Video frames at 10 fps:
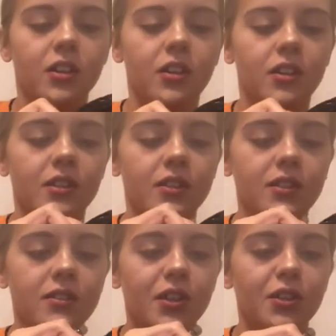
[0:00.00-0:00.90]
This is
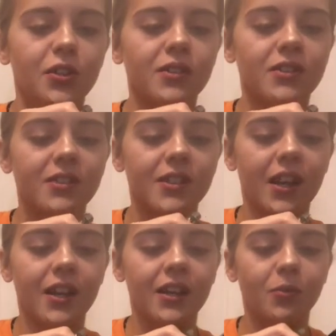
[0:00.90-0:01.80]
the Nudist
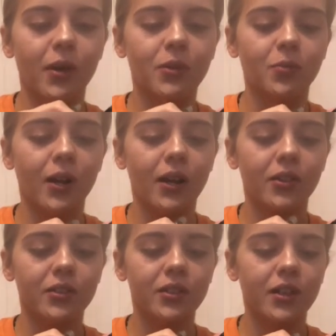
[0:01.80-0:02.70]
Society Wet n
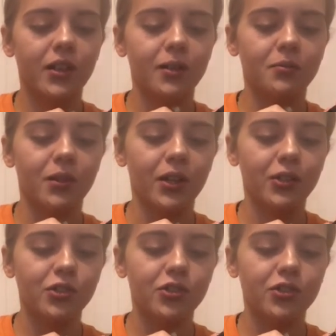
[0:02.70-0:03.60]
Wild
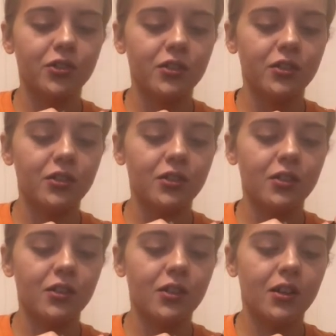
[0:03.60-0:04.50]
blush.
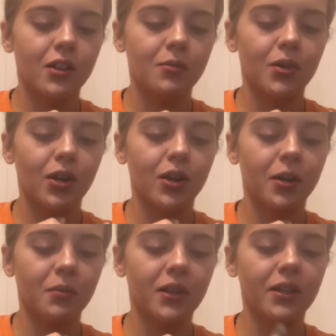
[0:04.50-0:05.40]
I'm gonna hurry up
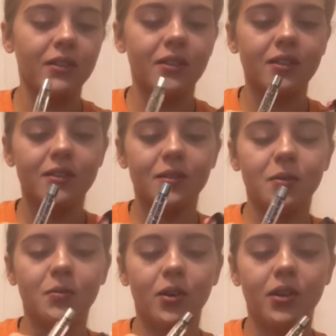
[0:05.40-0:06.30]
and get these
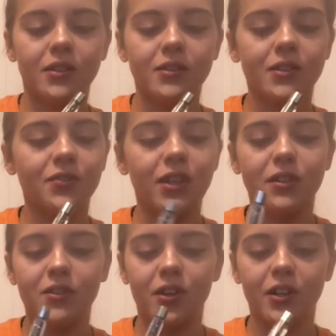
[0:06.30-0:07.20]
products. This video is
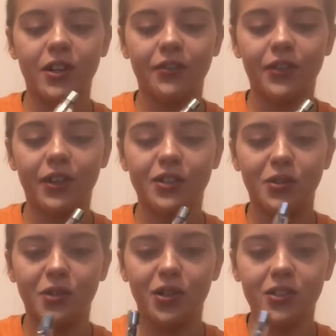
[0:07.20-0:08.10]
already, I feel like, too
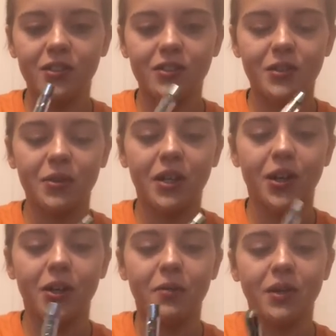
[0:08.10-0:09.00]
long. So we need to
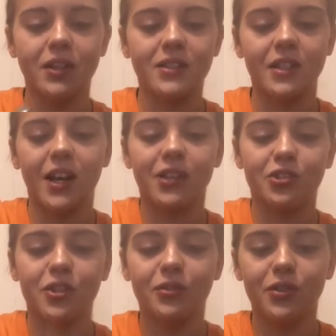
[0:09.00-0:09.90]
hurry up and get into the
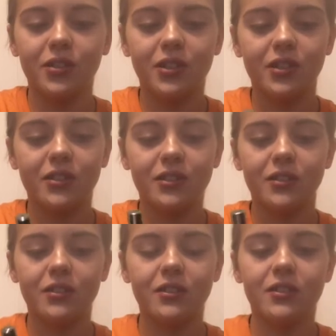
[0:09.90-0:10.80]
eyeshadow look.
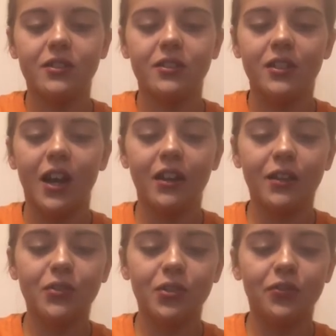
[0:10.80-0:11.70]
I love
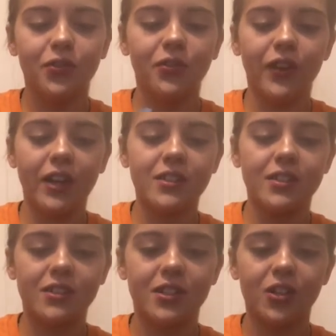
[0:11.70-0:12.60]
doing a full face
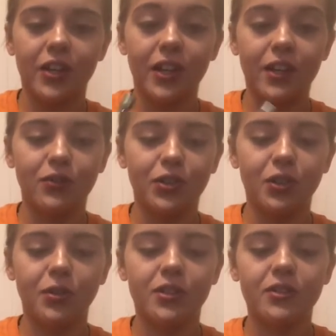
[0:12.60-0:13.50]
considering I never do
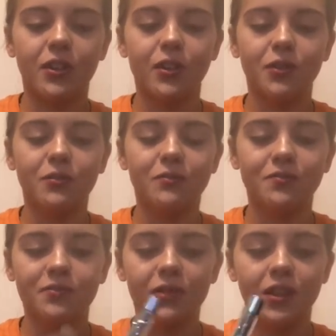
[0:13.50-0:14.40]
it. So,
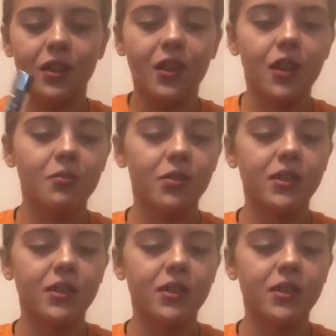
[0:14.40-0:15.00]
plus